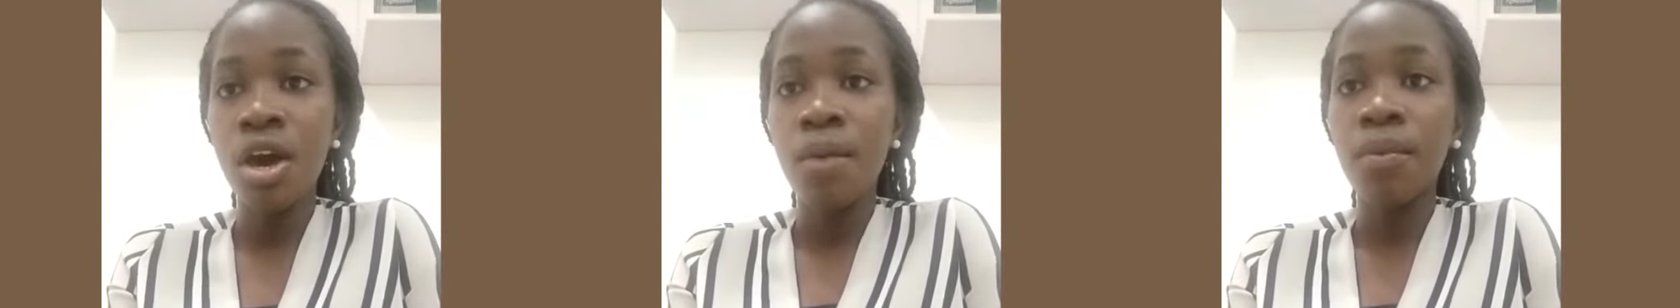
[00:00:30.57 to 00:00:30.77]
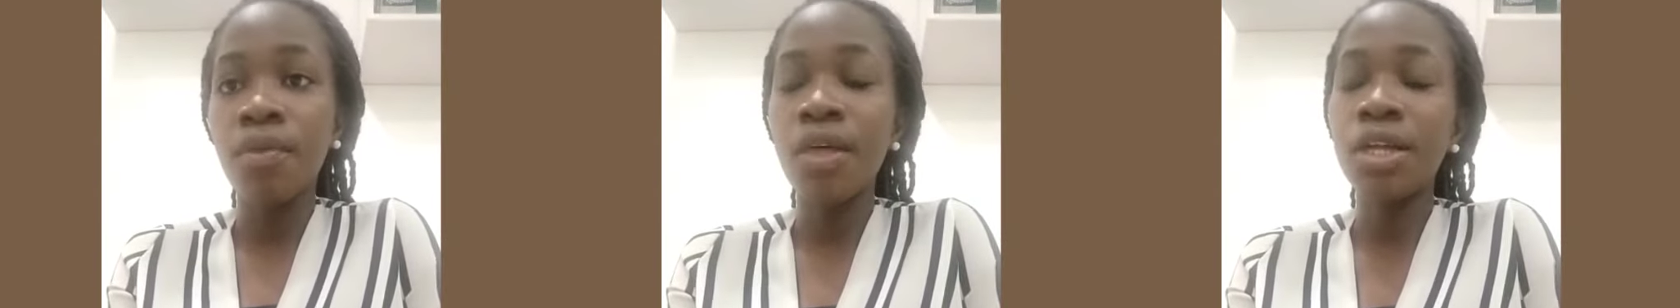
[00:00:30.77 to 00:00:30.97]

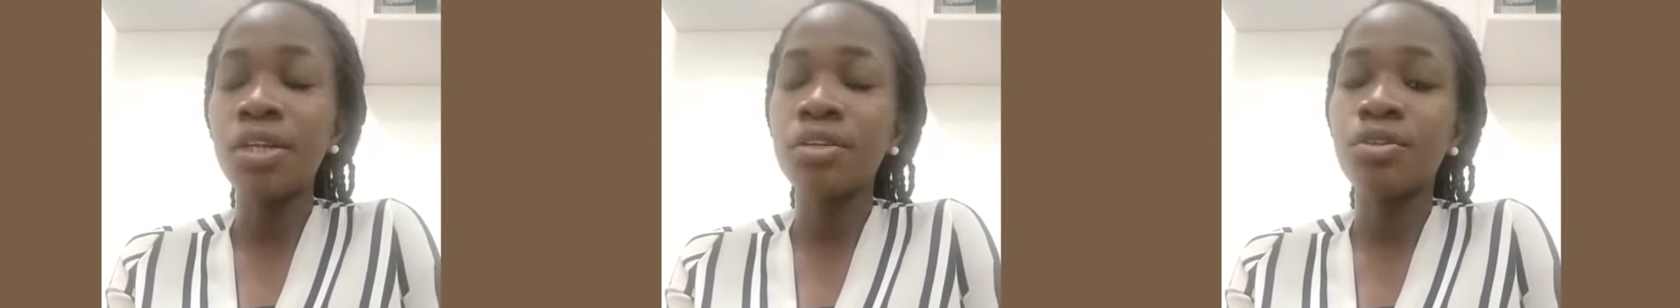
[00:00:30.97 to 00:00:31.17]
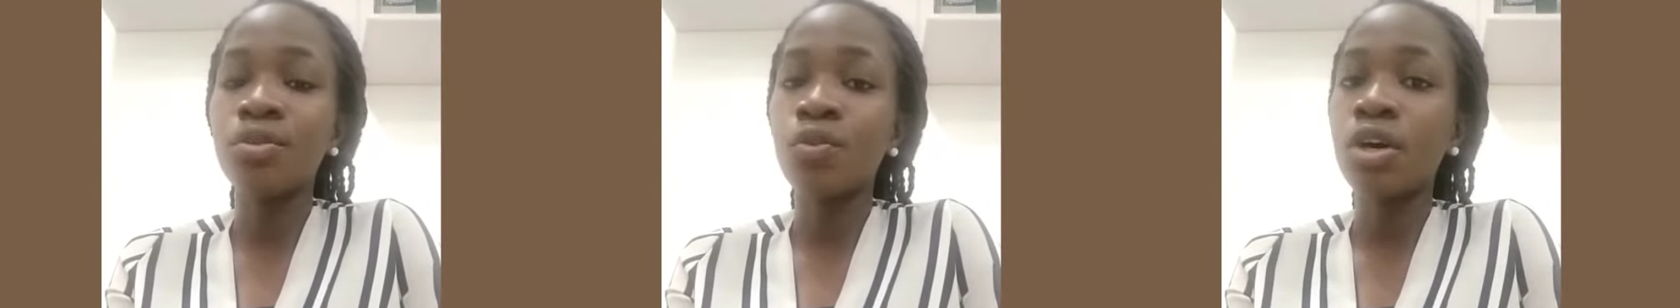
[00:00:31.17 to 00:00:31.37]
But that
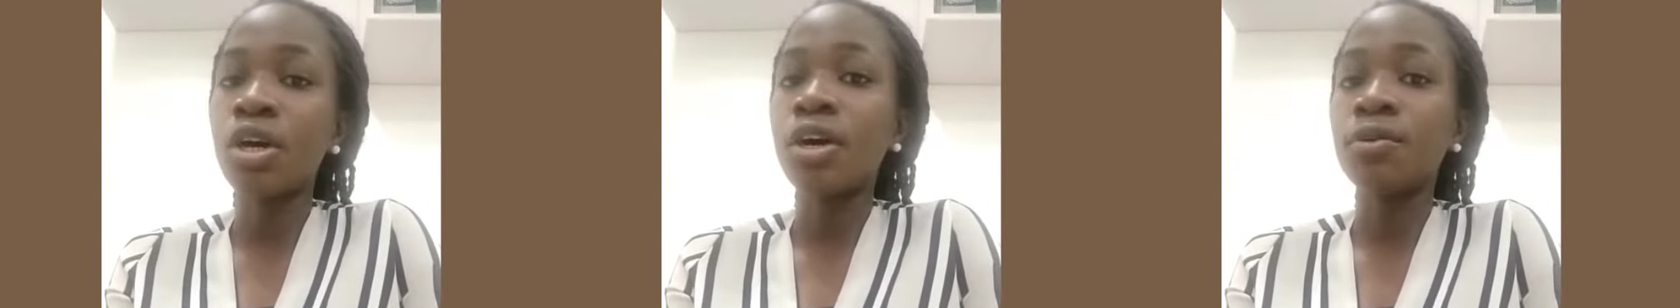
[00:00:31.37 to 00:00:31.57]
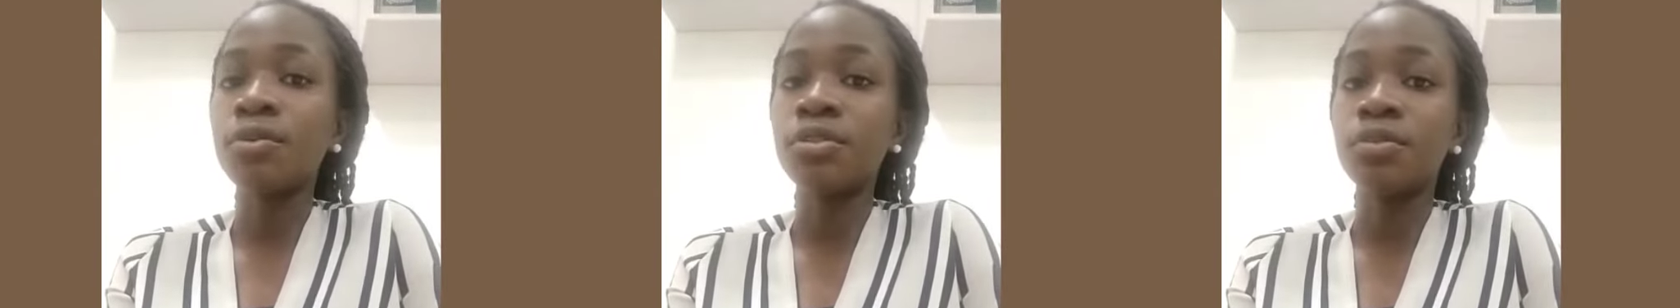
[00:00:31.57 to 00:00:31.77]
did not work
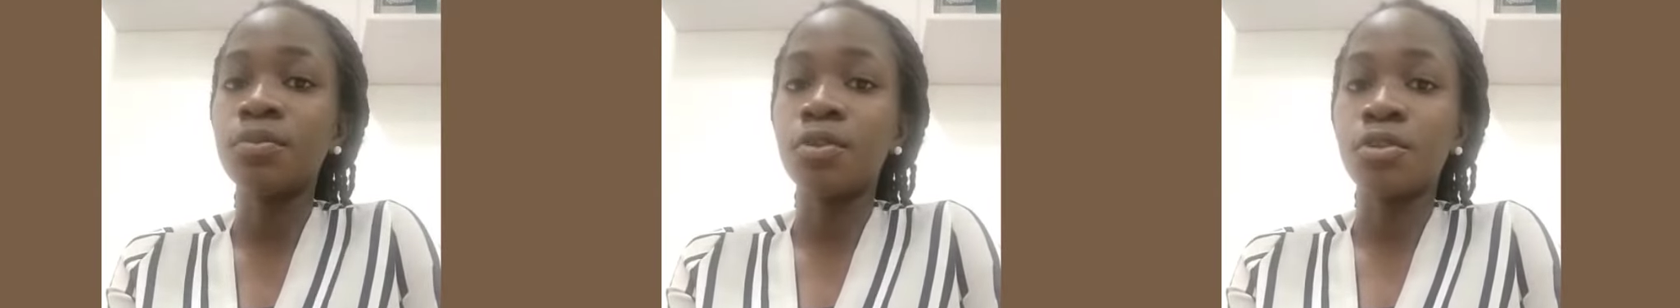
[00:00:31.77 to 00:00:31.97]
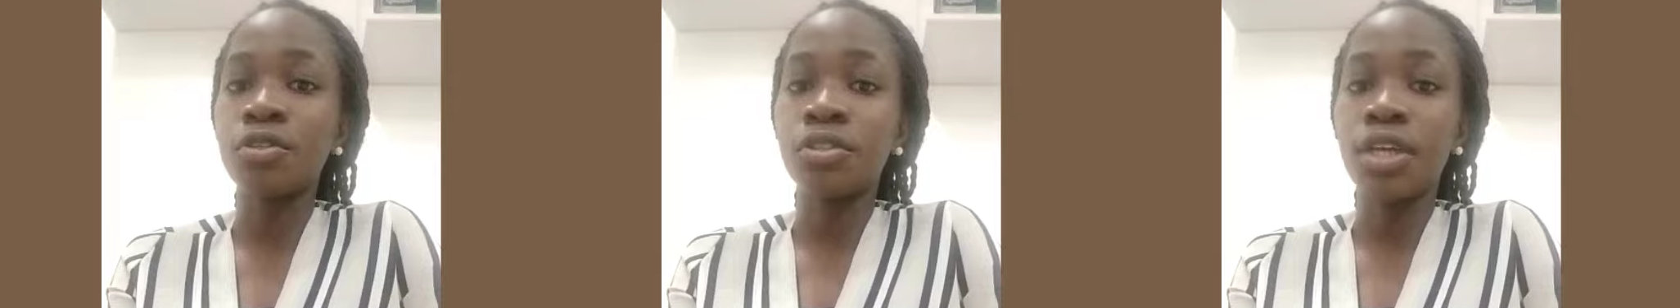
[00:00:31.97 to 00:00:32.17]
out
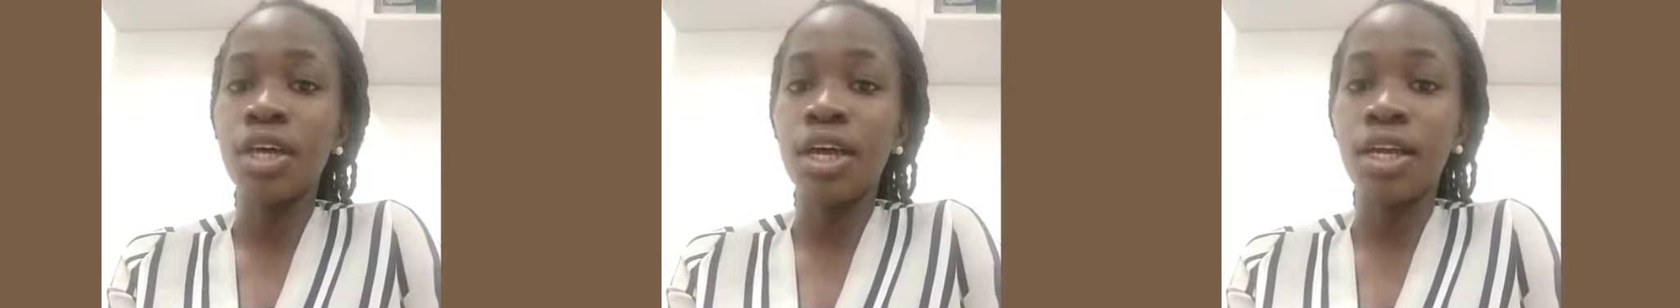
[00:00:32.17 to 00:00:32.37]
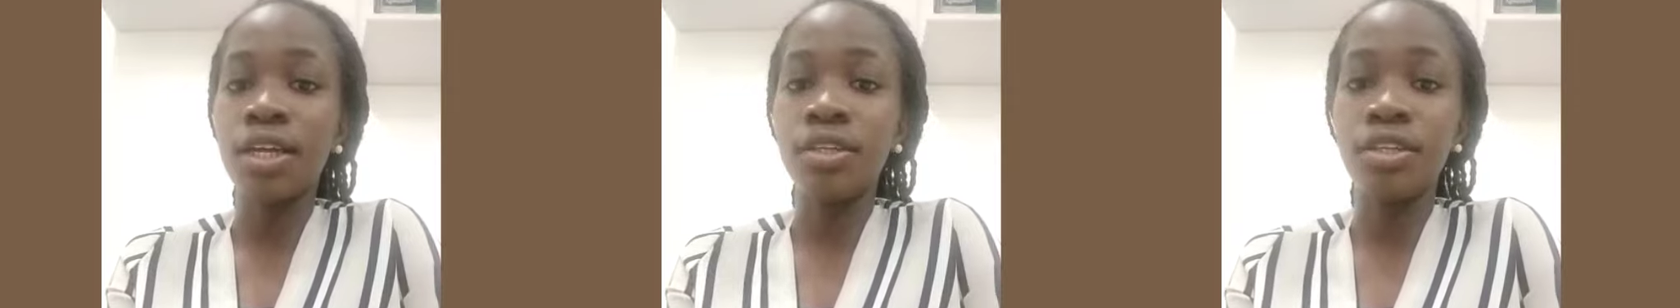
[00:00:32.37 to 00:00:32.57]
because
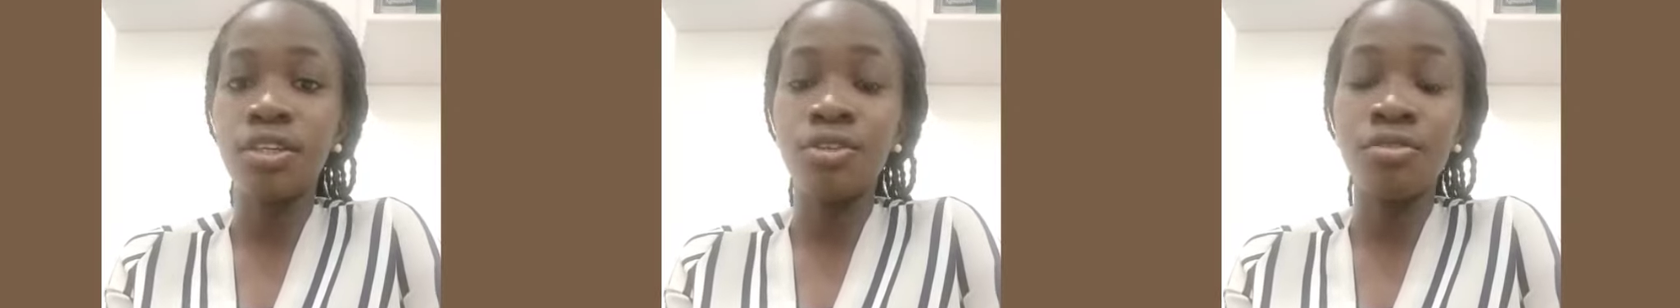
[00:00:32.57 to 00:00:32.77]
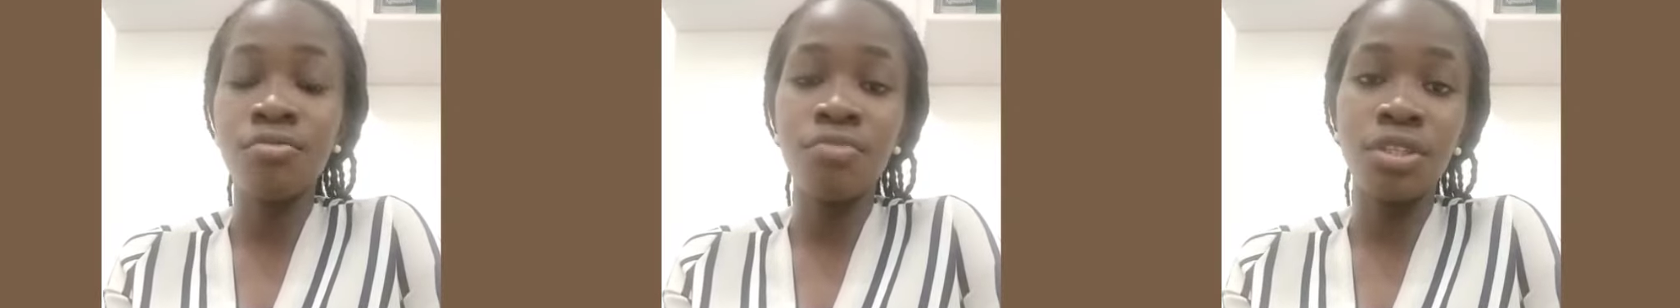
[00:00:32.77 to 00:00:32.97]
I did
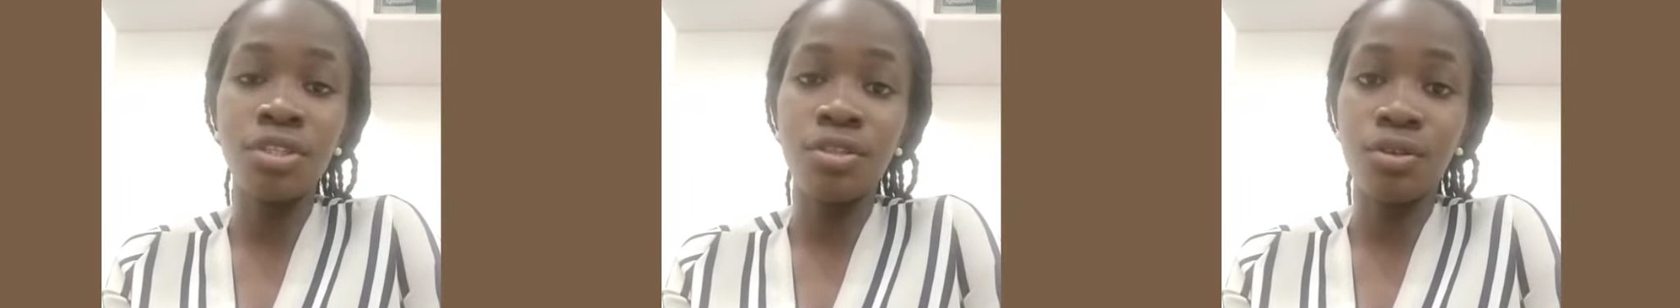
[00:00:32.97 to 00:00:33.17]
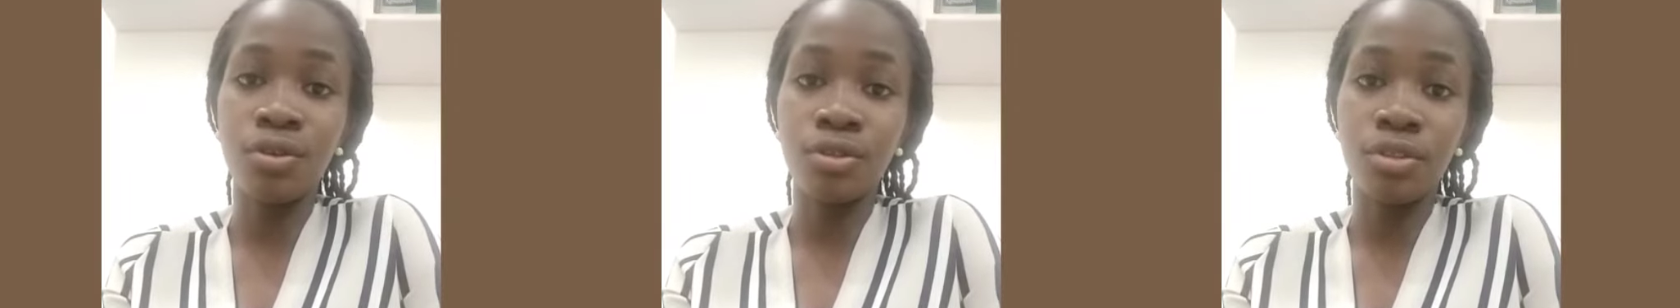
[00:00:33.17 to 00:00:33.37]
not meet
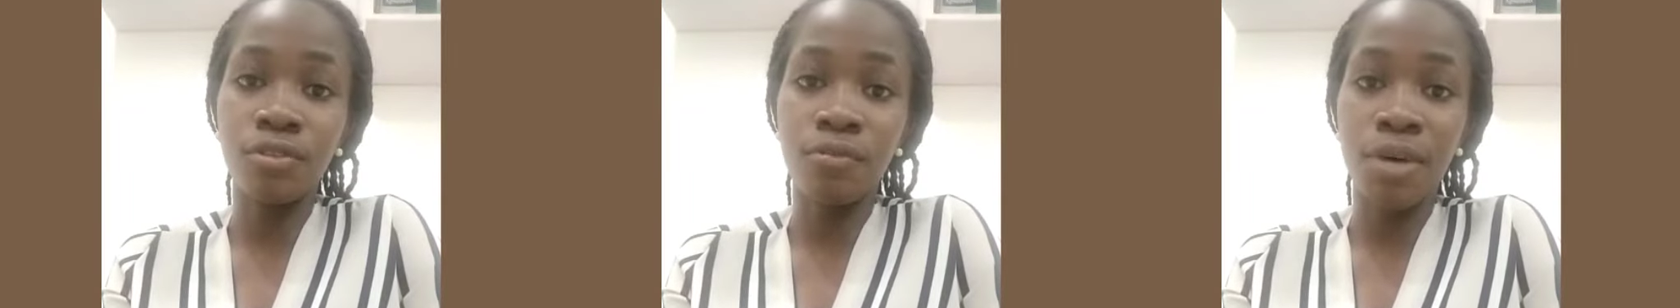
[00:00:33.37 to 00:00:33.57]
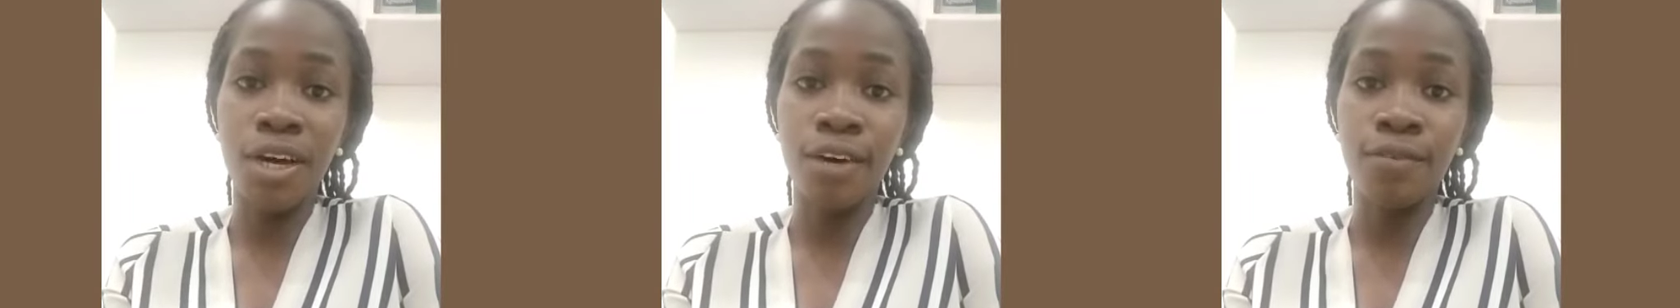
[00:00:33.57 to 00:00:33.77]
the cut-off
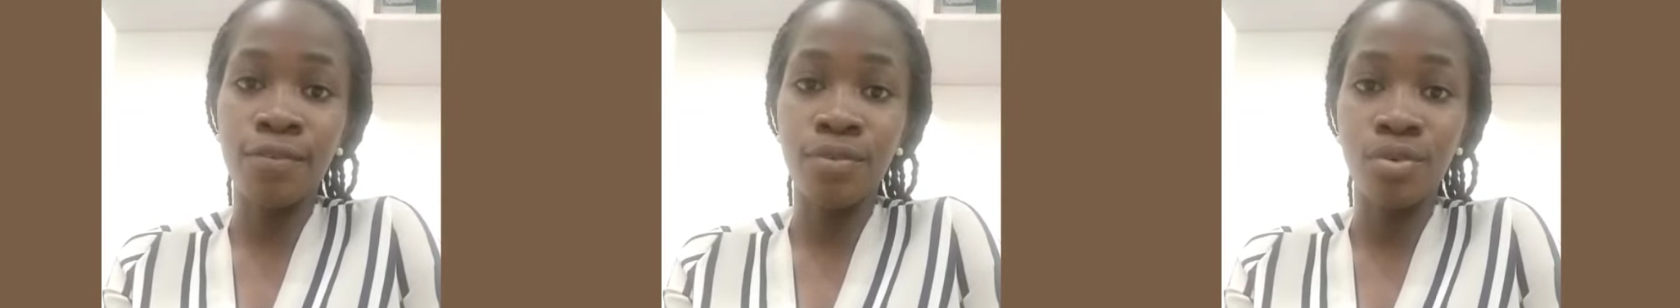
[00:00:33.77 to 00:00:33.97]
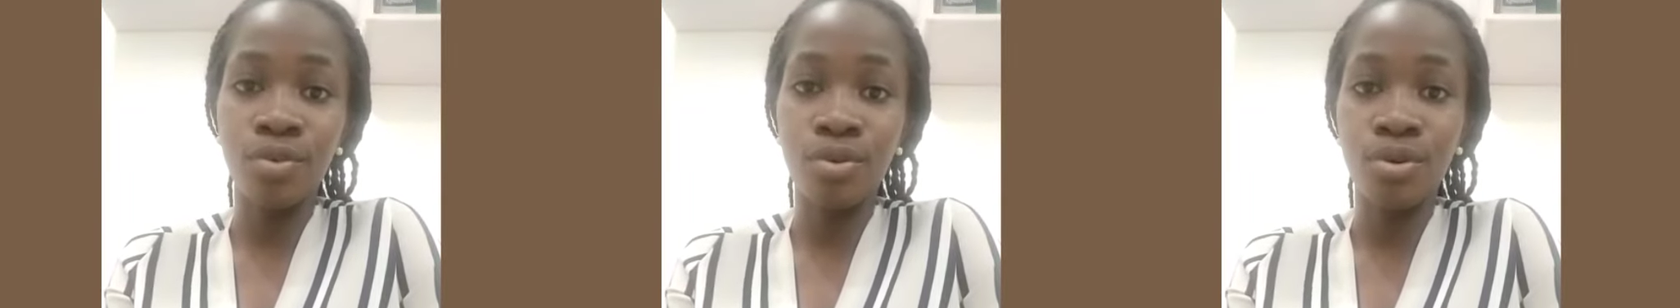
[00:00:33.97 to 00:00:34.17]
mark
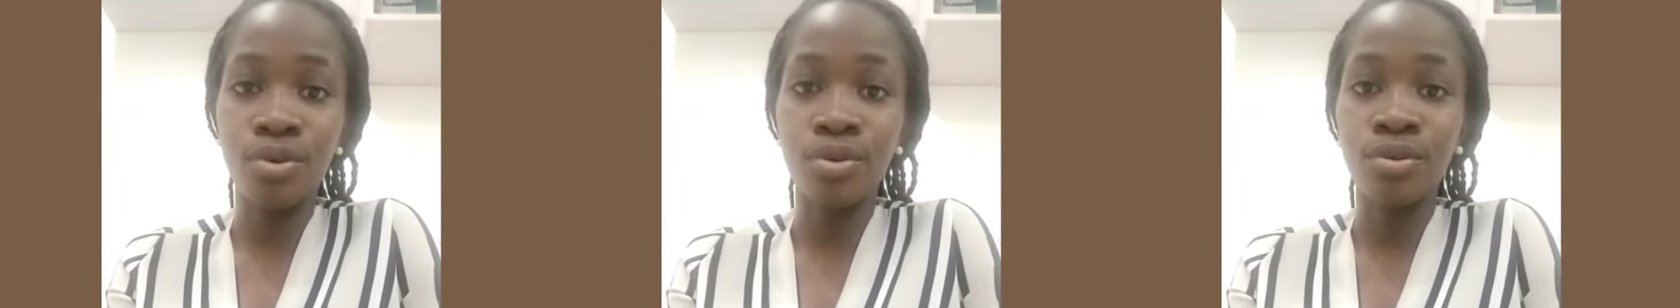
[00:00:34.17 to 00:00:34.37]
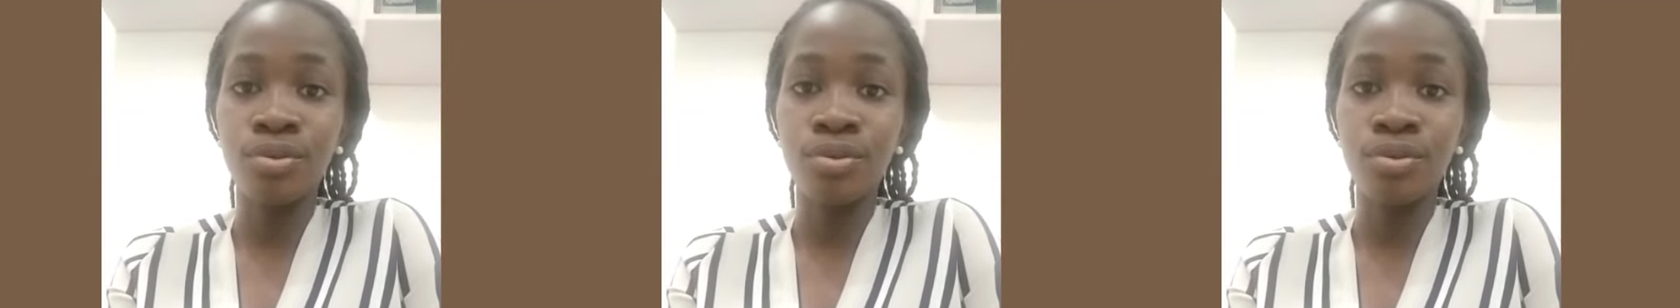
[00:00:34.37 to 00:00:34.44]
for